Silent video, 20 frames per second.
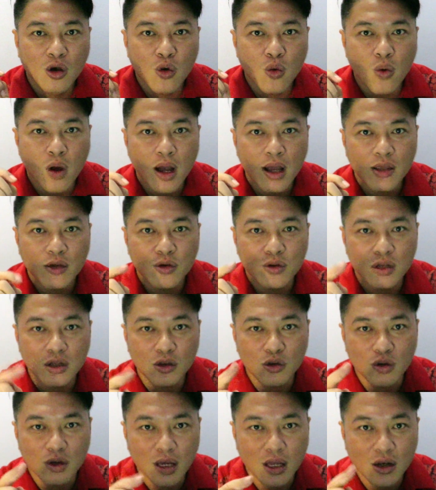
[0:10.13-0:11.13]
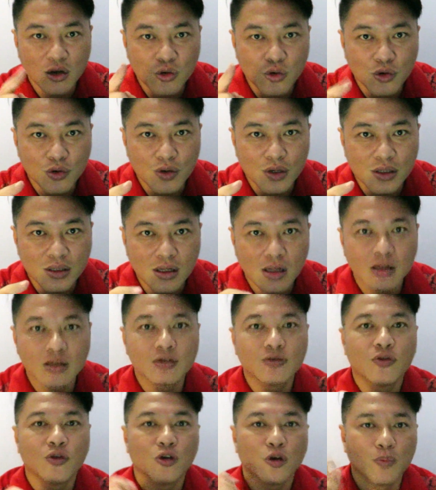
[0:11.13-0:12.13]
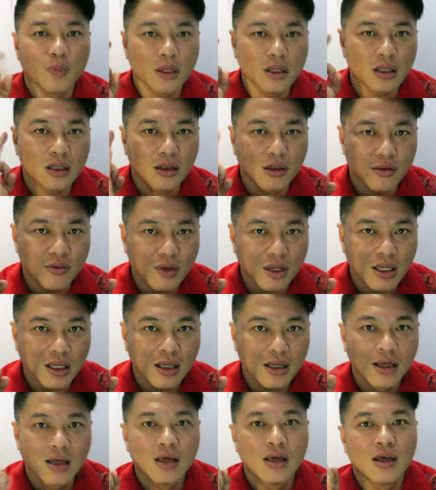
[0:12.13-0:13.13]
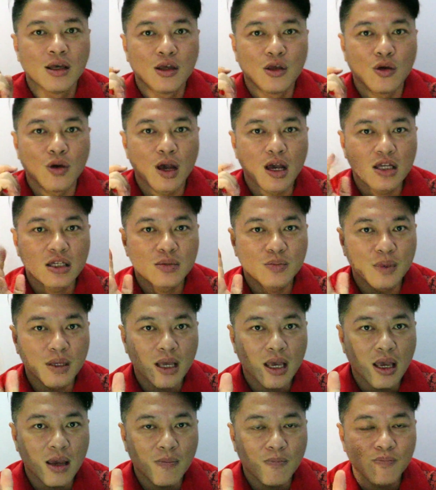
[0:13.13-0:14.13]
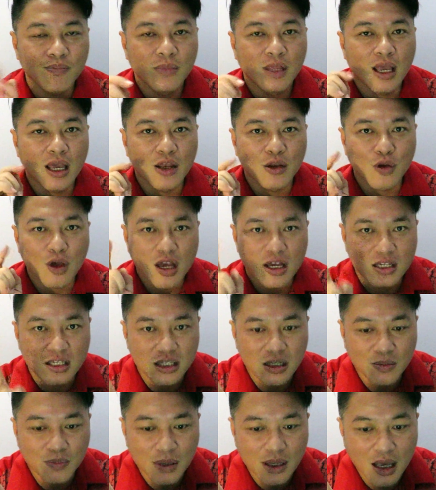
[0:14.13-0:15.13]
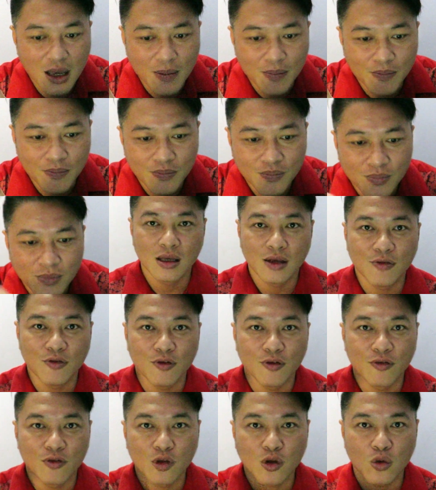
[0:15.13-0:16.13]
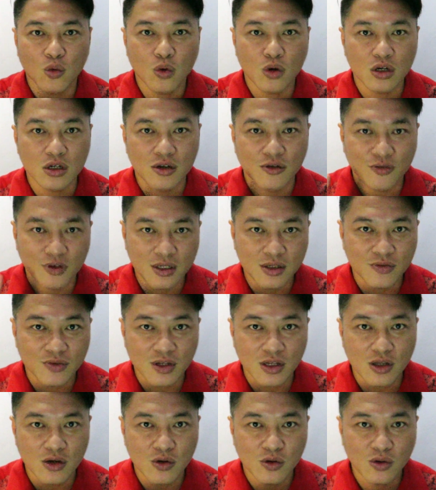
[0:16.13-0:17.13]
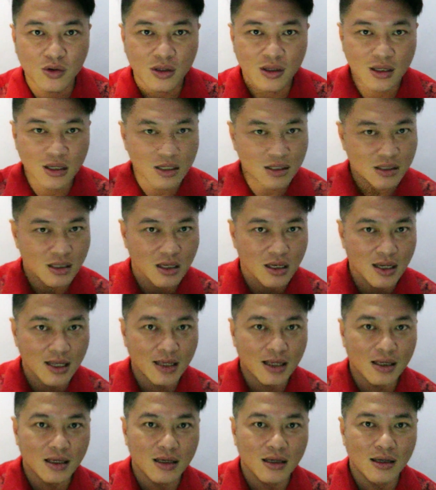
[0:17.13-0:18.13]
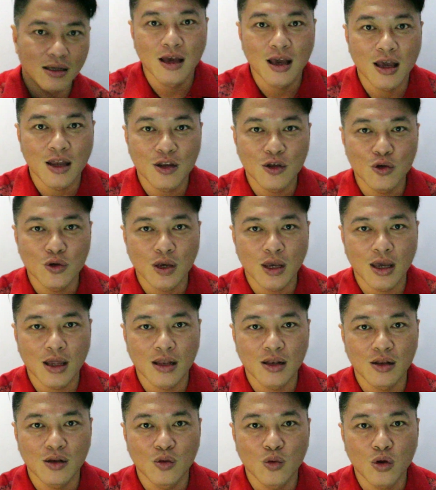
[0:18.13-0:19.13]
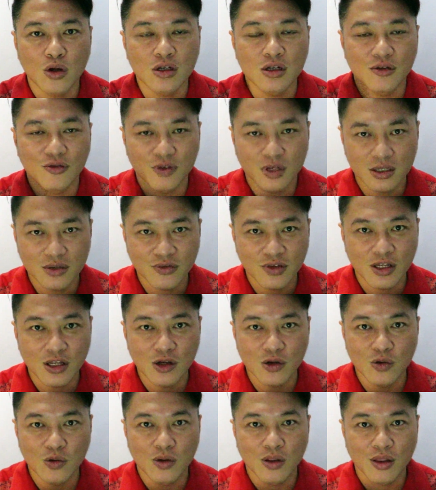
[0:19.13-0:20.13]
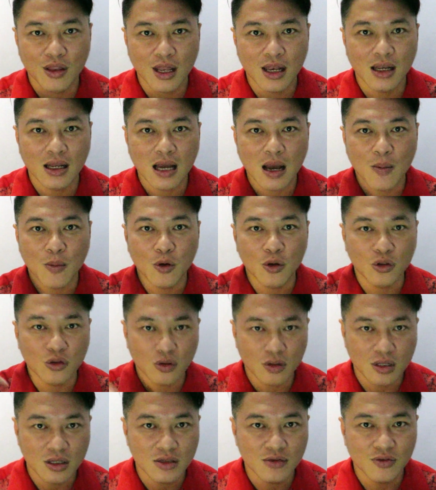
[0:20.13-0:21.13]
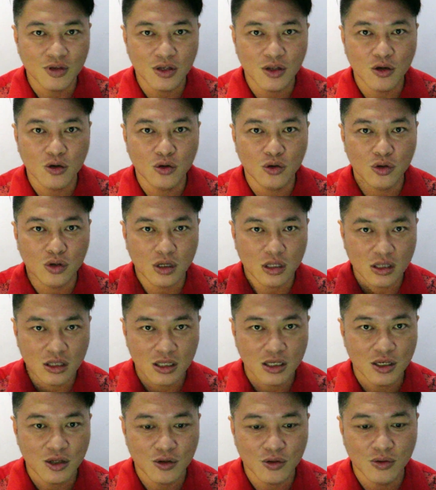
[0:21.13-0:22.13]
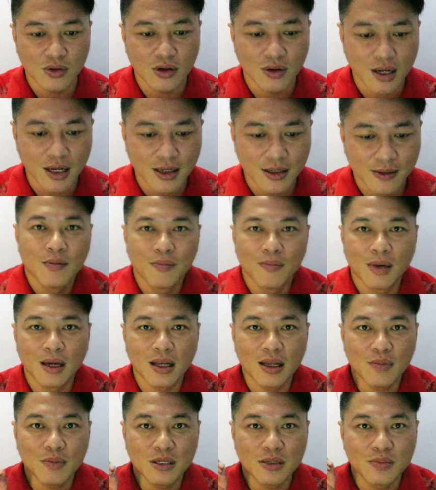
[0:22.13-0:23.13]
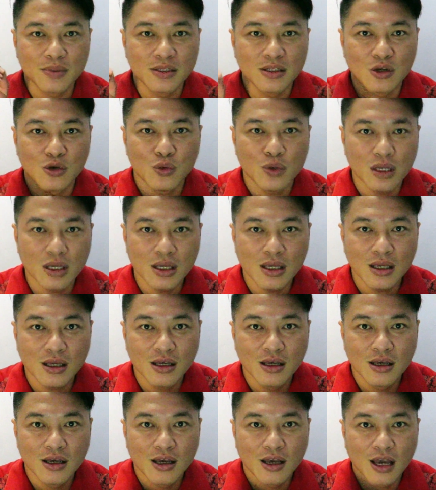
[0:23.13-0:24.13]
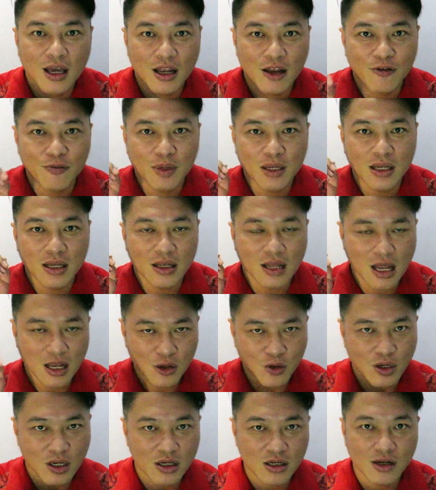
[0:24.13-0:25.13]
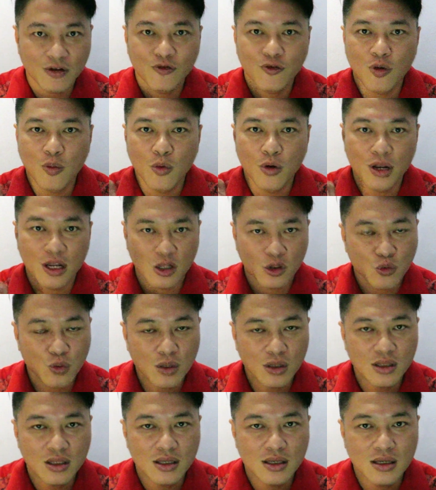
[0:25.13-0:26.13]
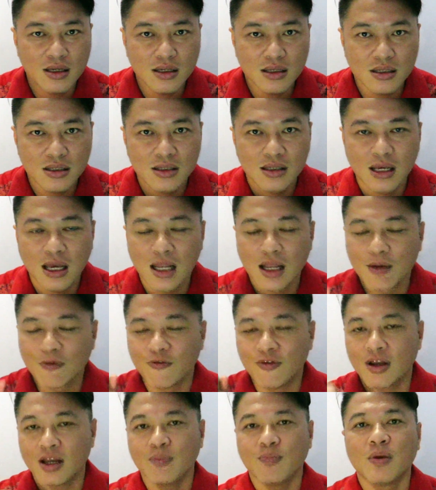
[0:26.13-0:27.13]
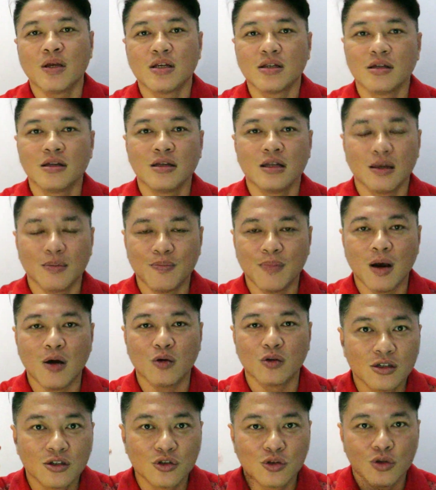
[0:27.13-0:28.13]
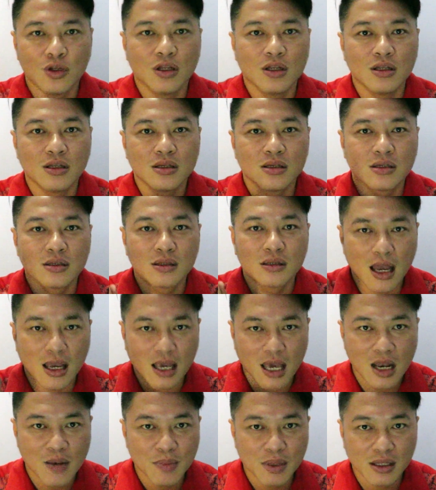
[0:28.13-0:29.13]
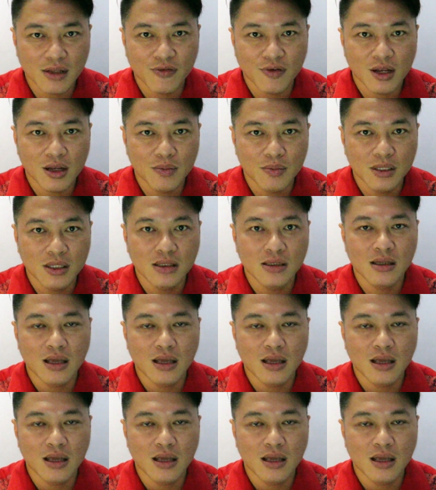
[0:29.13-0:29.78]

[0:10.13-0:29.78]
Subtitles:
why you need to get good results for your PT3, your SPM, and your STPM. If you've not watched the first video, here's the link and you can watch the first video. Then come on to this video to continue, alright? My name is Mr. Wee, and I've been in education for more than 20 years, and I'm very passionate about students' academic development